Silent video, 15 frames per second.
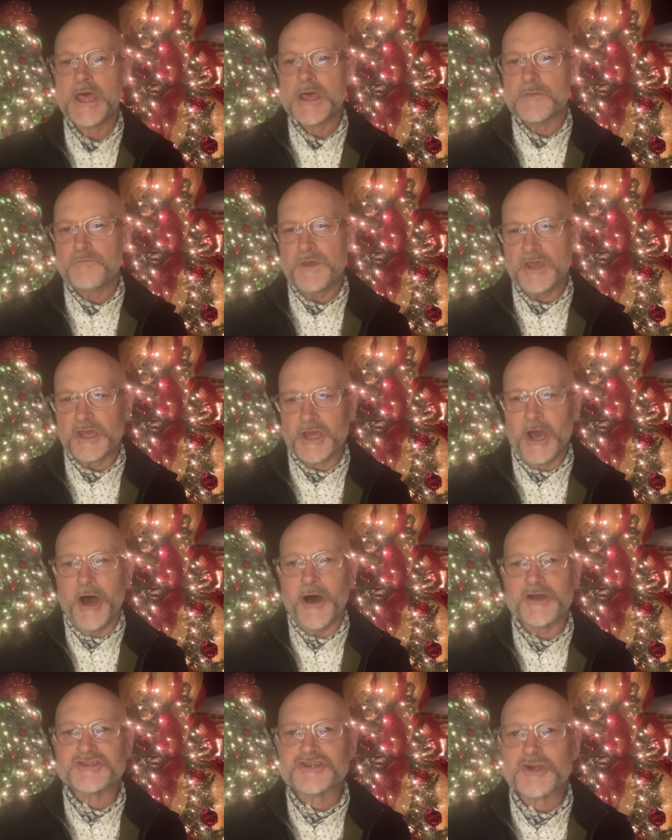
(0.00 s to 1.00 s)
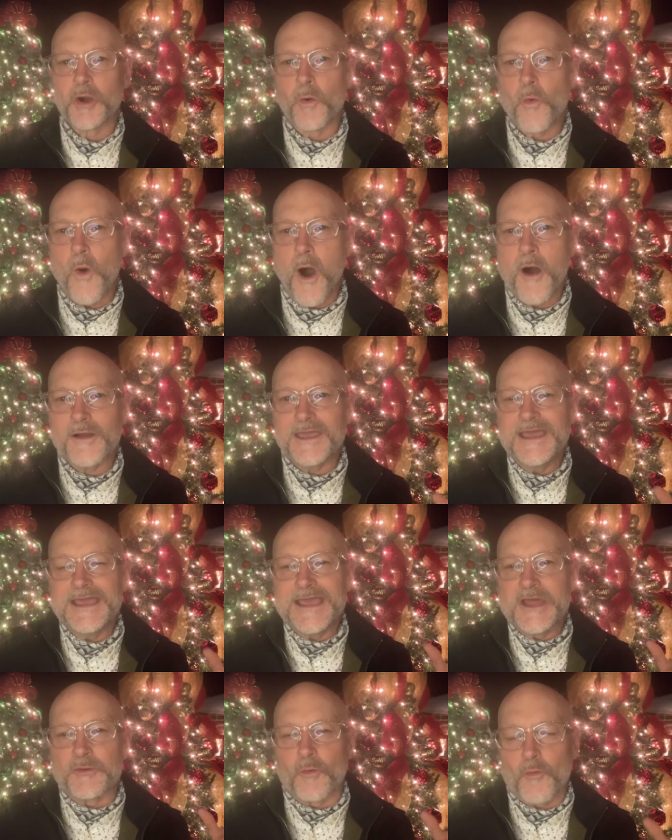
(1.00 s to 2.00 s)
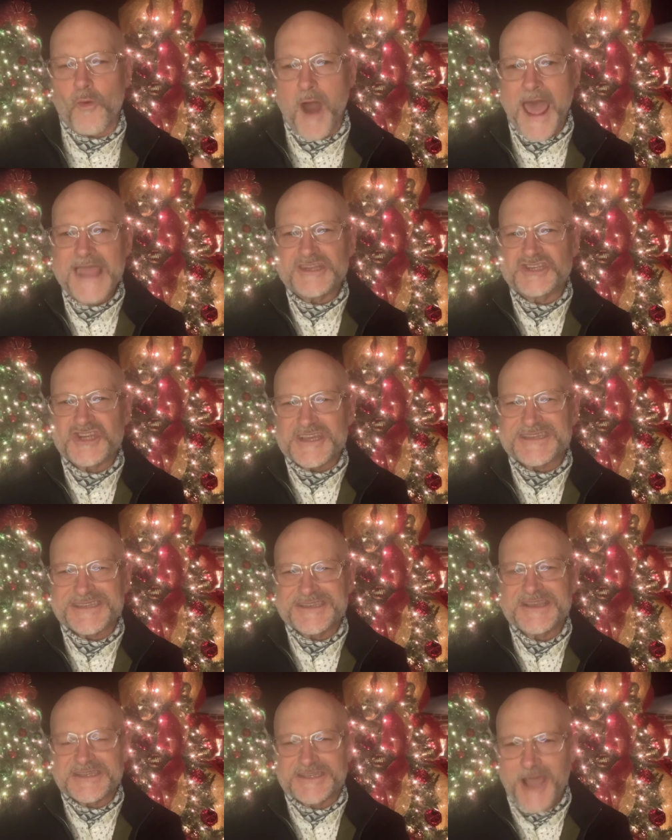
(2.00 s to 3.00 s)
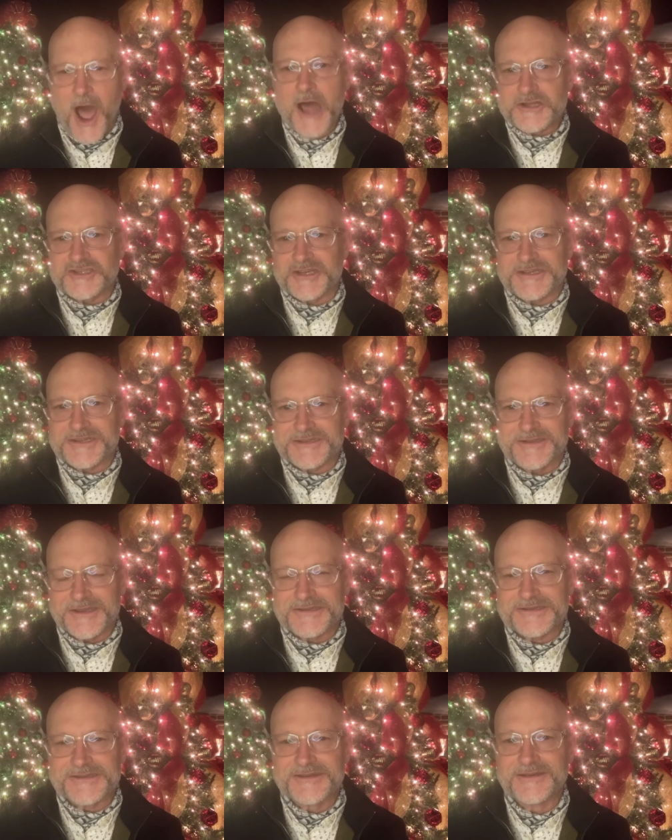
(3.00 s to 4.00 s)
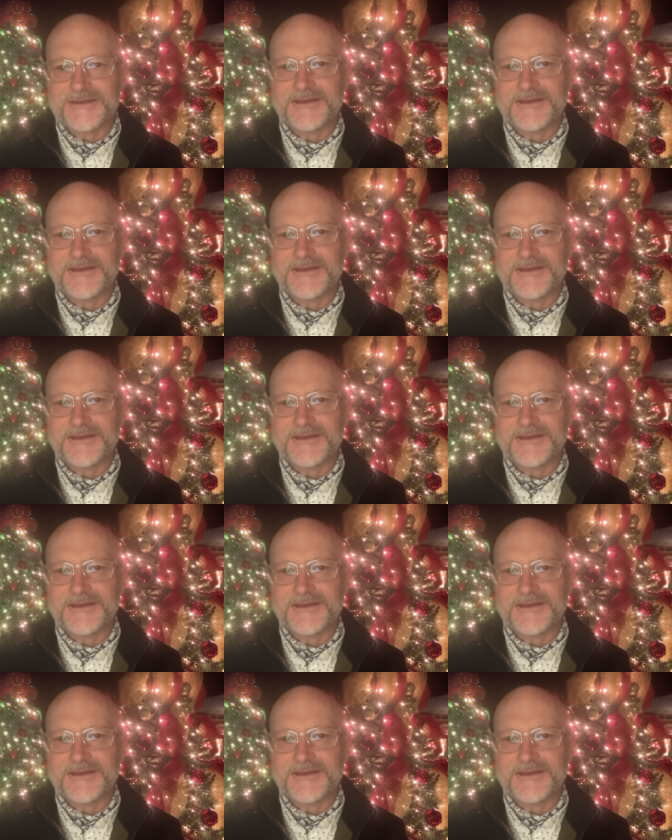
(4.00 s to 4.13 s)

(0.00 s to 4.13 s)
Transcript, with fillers: Because you're walking in righteousness consciousness.